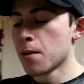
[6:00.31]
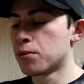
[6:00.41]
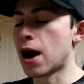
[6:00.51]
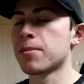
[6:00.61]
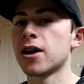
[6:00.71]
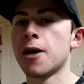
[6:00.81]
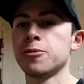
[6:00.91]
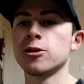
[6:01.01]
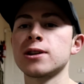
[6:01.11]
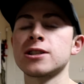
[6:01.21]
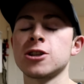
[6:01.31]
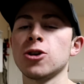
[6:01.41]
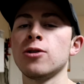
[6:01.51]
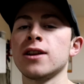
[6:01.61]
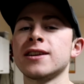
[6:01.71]
But I'm gonna upload this
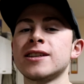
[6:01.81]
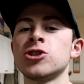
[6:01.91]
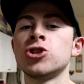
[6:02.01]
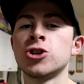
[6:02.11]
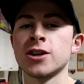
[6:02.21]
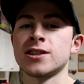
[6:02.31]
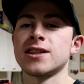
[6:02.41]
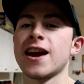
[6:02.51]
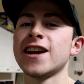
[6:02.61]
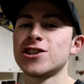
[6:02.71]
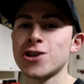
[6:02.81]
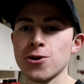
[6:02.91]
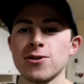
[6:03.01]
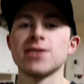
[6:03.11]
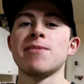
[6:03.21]
tune. This is just a tune to